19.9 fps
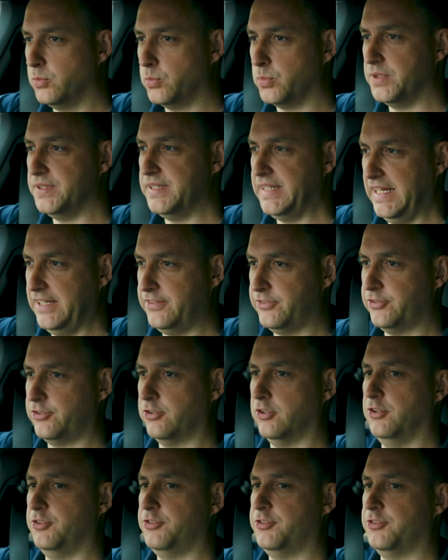we need
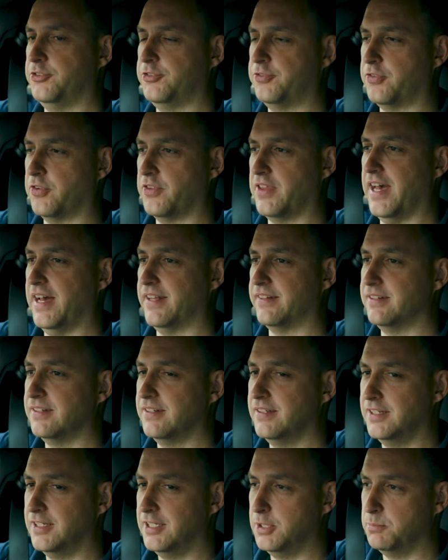solutions for that.
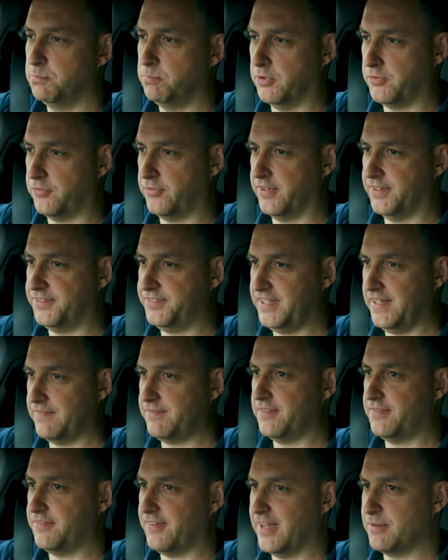But for the
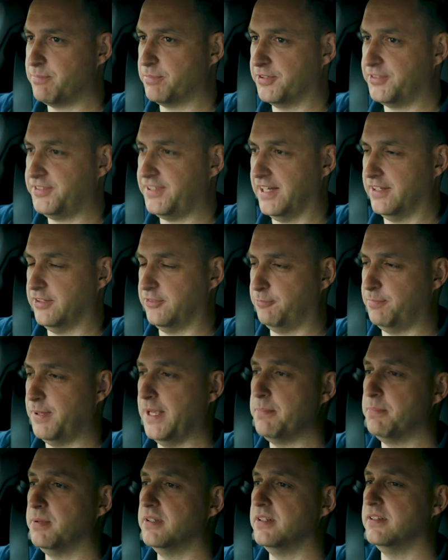75% of
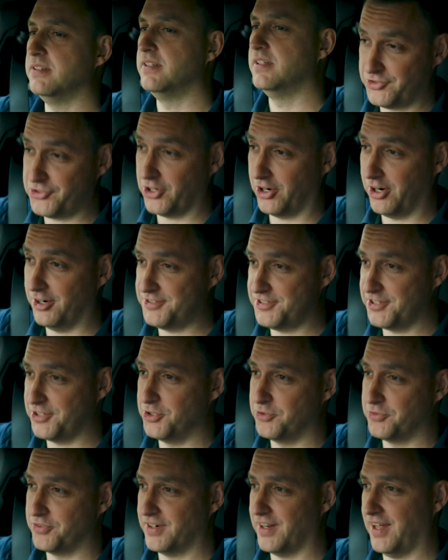people, charging
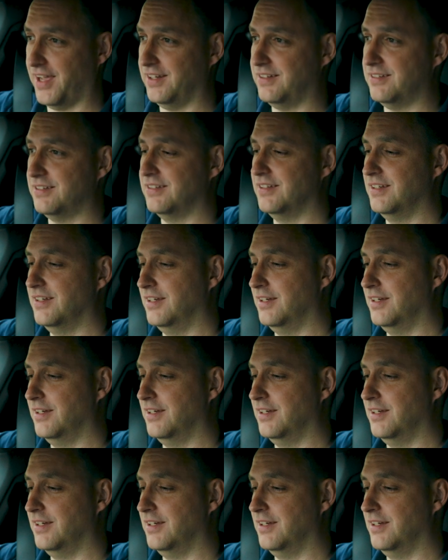overnight